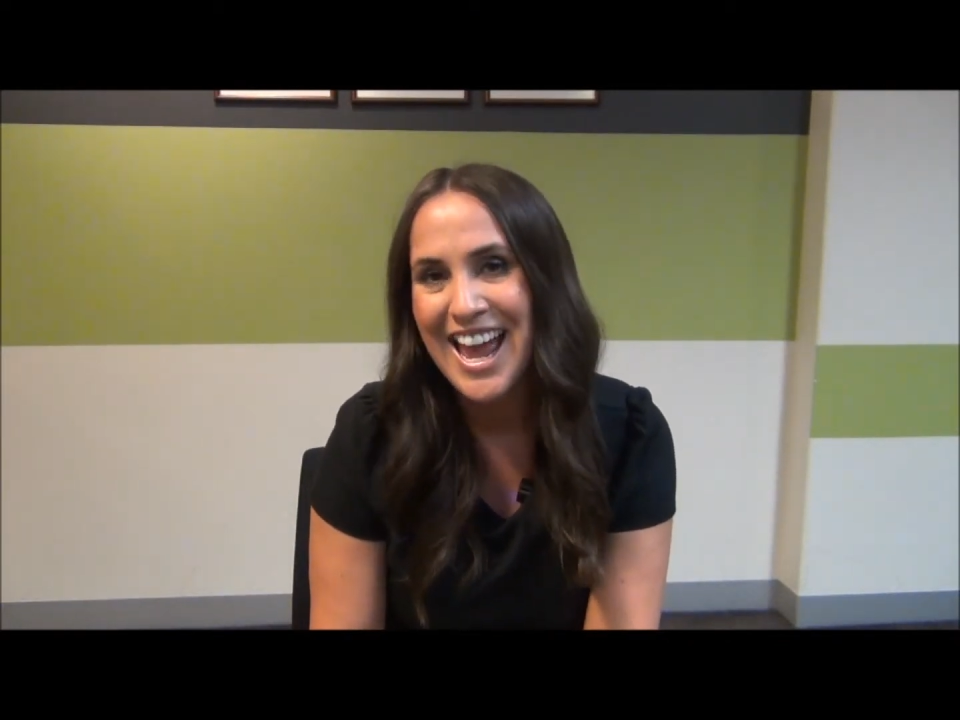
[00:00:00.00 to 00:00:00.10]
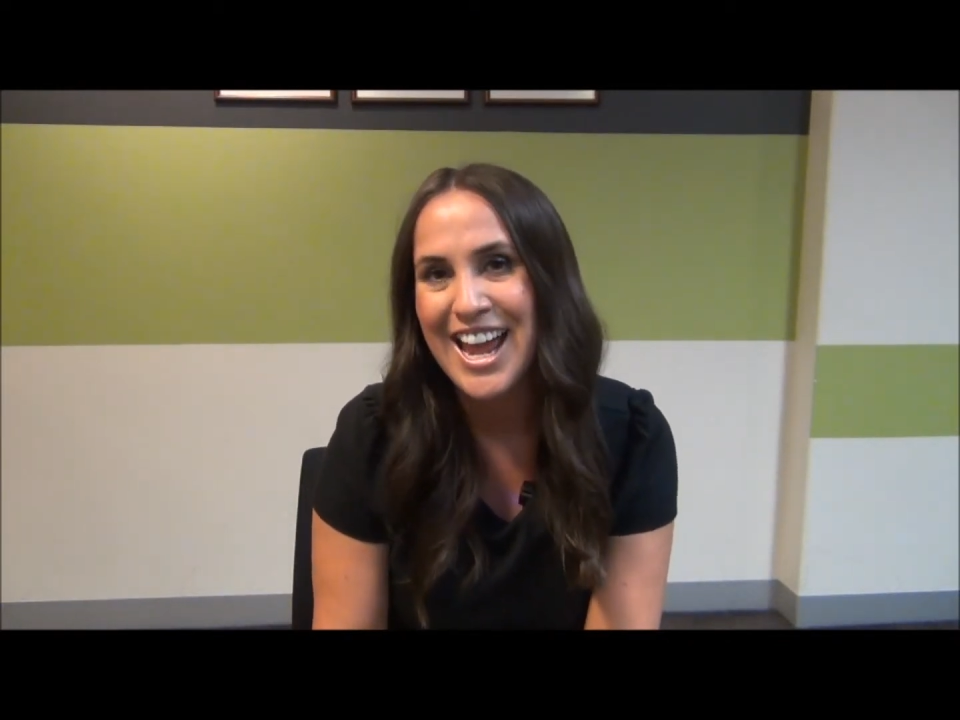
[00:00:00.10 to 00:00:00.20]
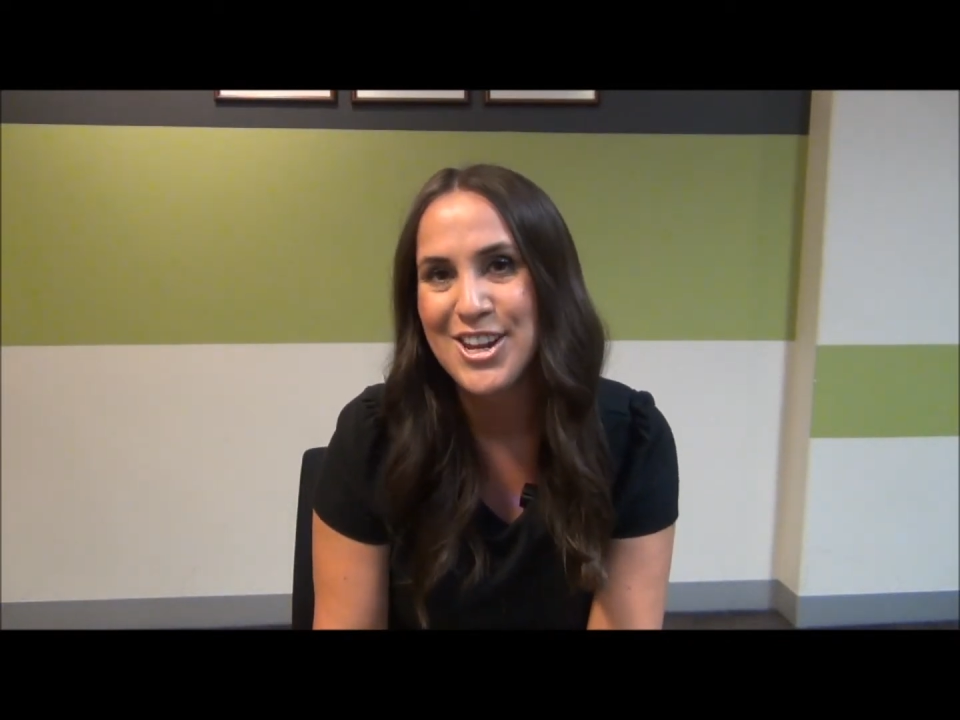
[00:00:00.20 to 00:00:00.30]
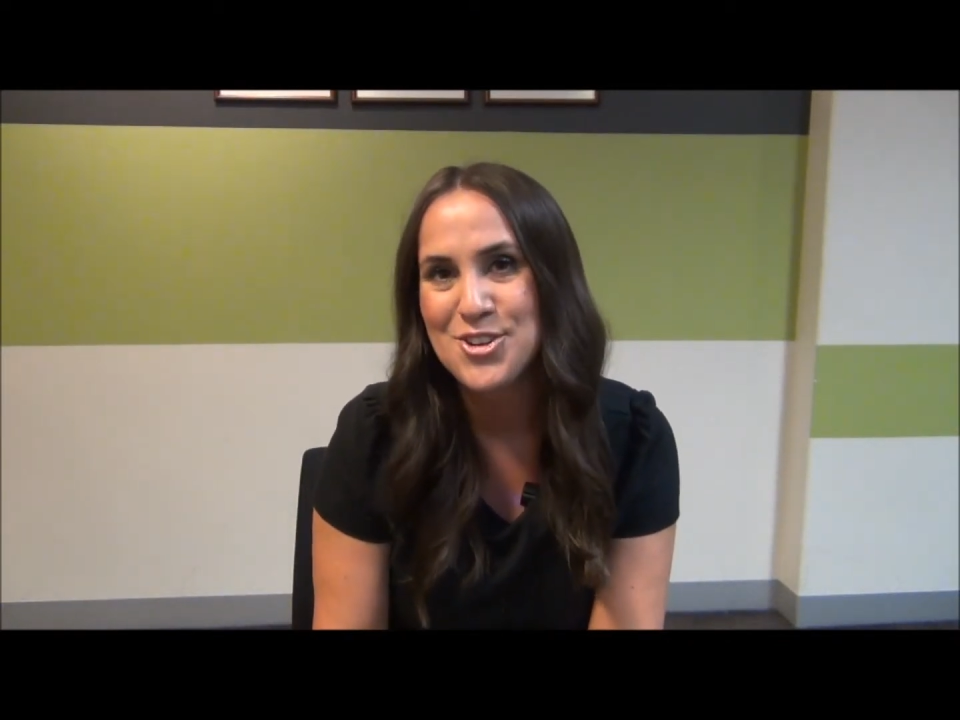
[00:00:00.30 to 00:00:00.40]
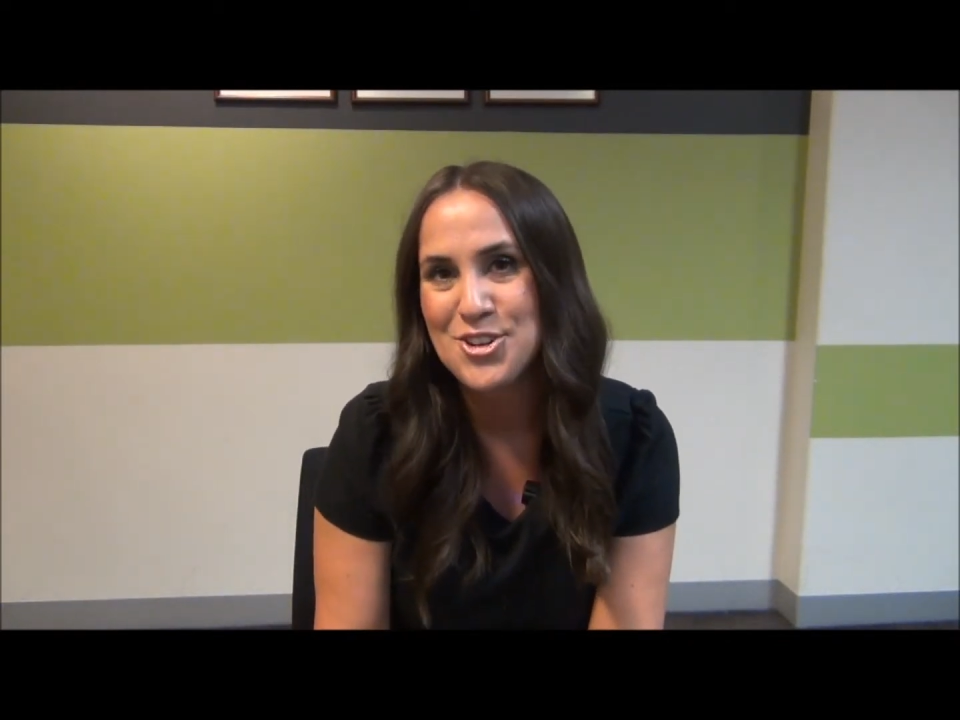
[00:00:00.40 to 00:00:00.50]

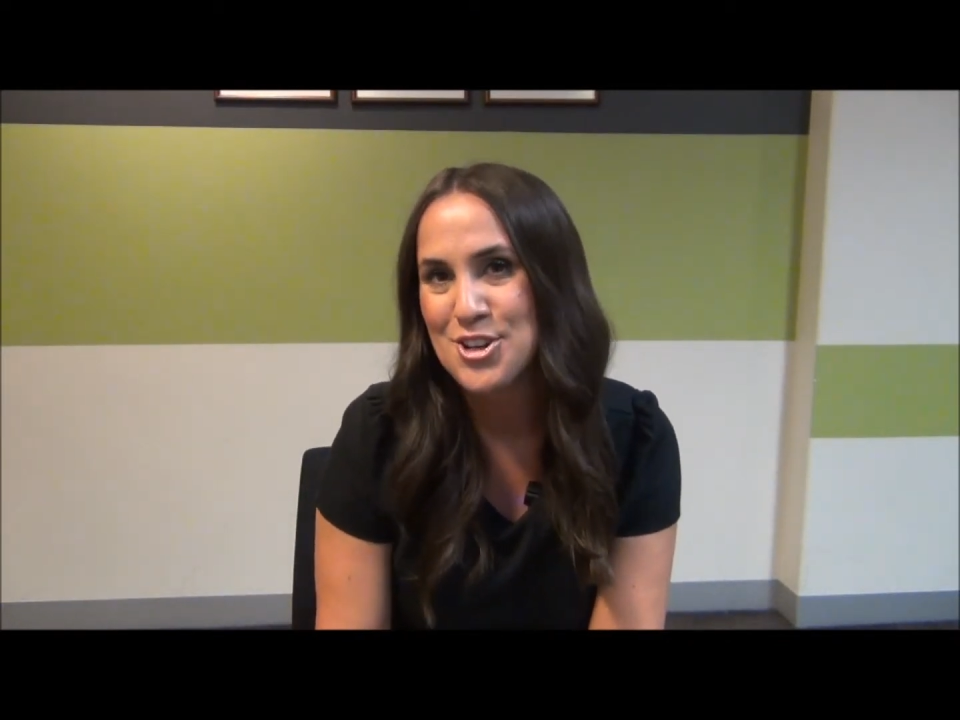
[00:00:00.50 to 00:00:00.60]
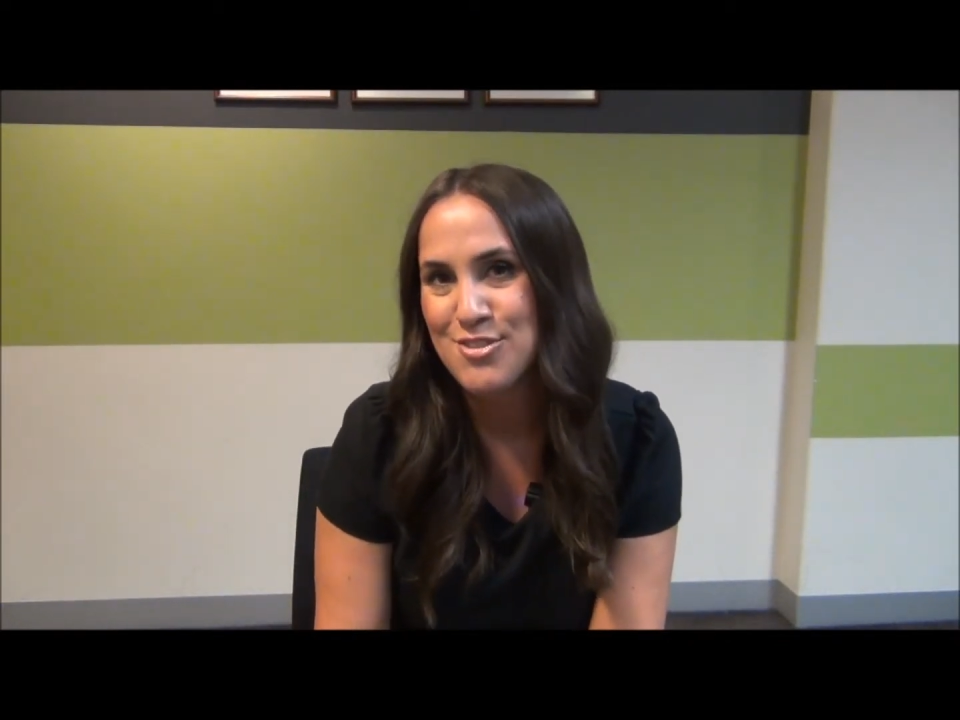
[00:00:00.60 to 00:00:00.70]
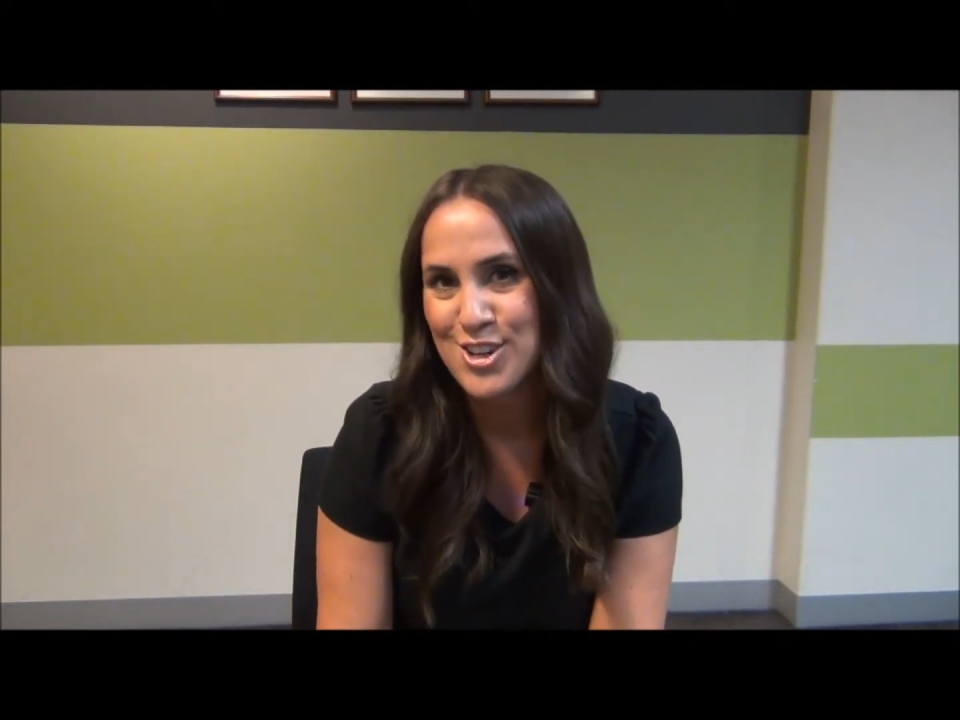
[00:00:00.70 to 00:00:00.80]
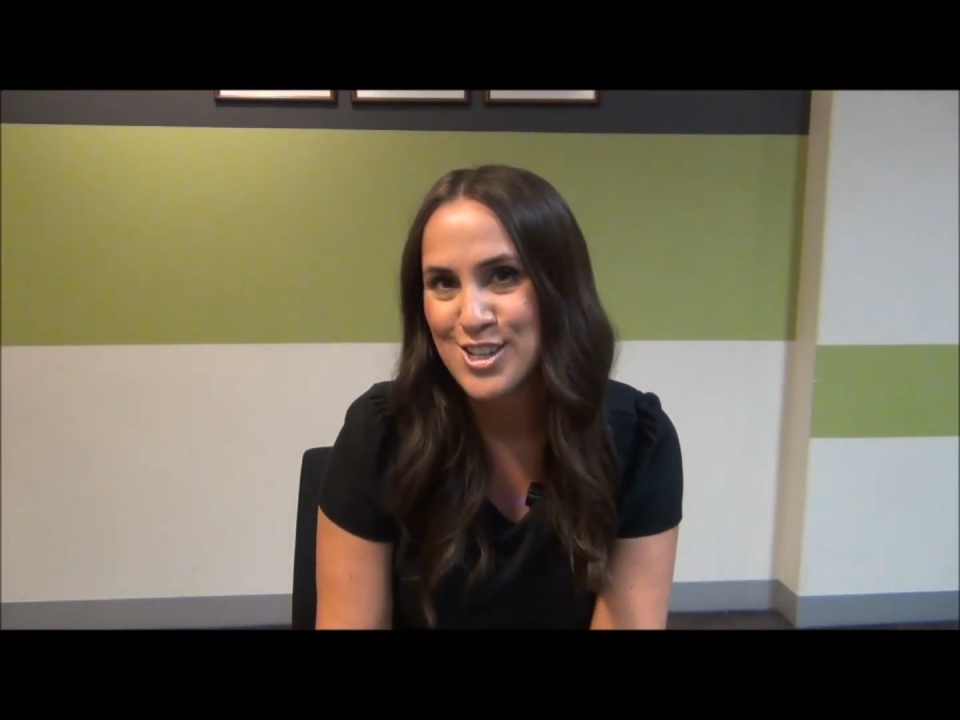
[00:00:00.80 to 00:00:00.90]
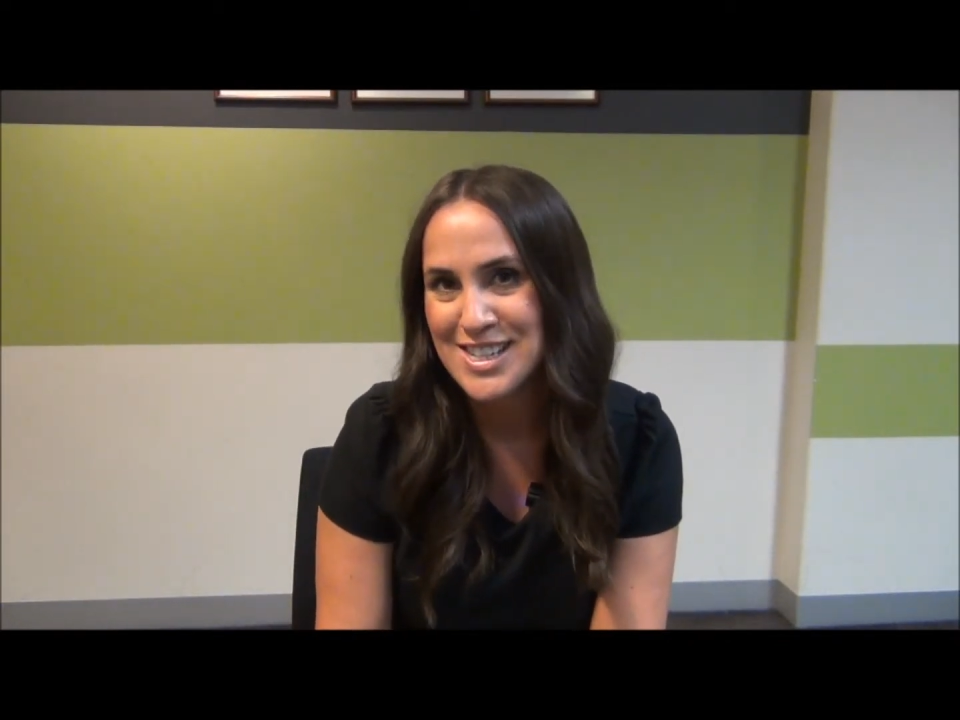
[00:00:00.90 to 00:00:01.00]
at your
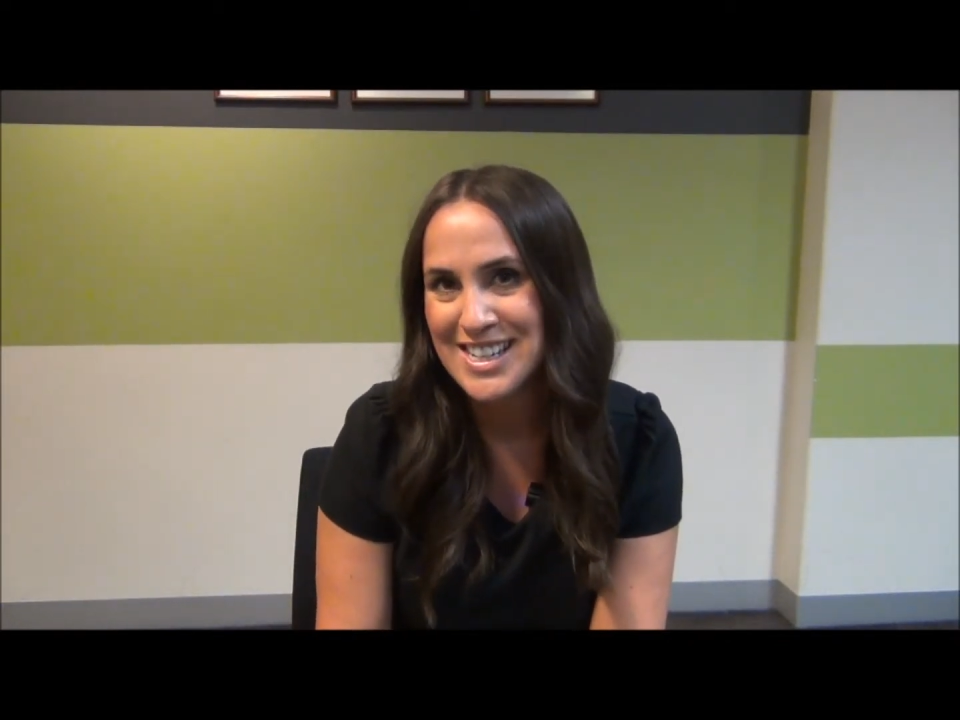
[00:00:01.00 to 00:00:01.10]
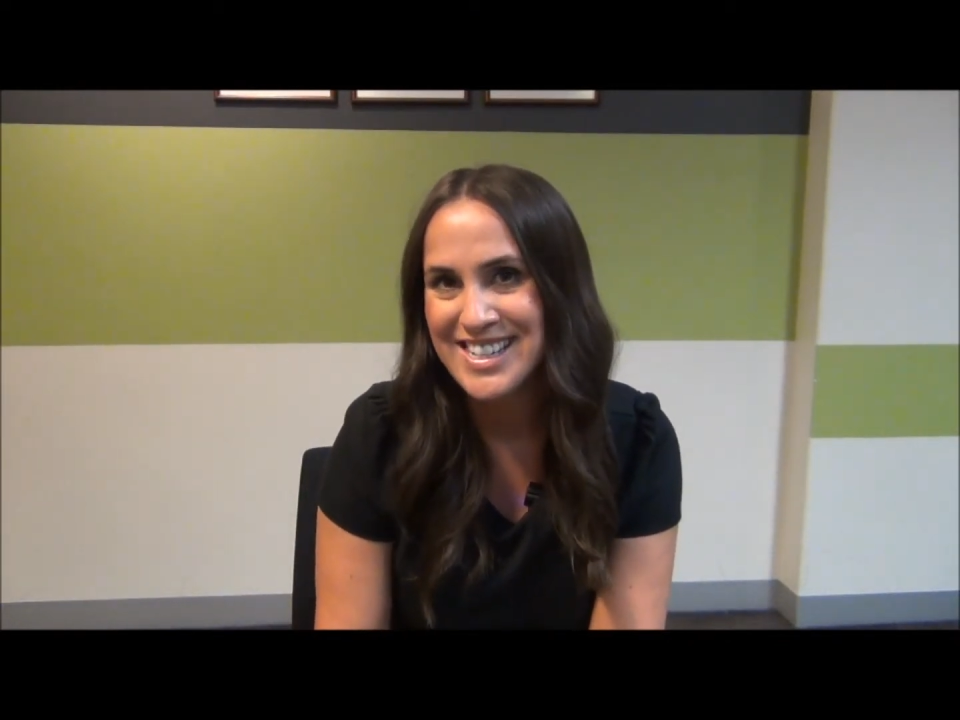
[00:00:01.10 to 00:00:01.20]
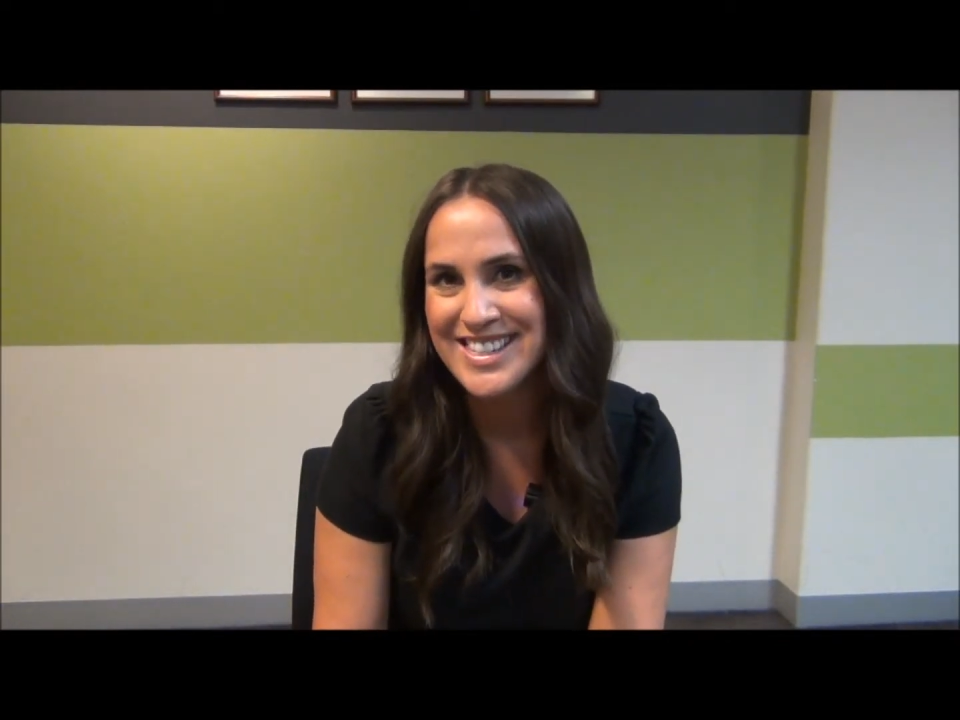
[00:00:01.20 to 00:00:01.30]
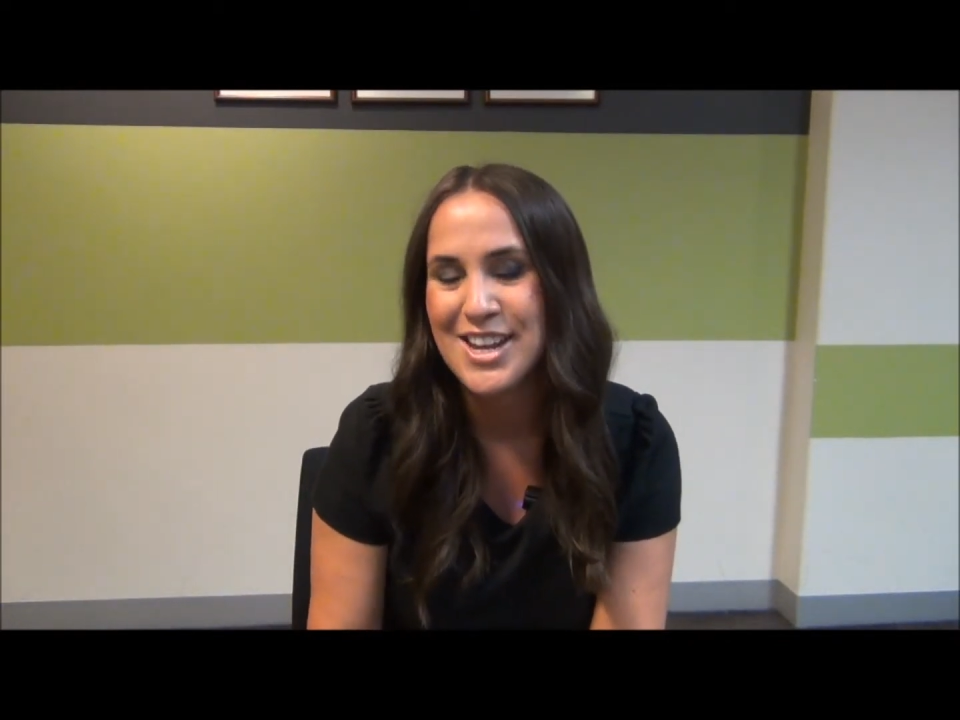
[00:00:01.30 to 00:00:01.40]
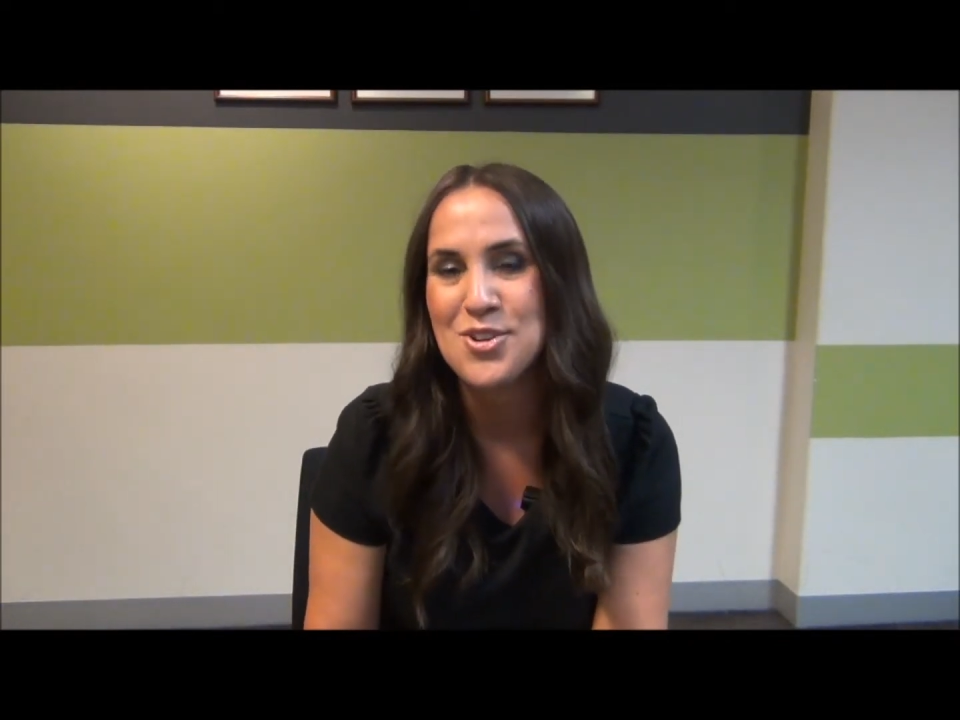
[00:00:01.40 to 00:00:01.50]
universities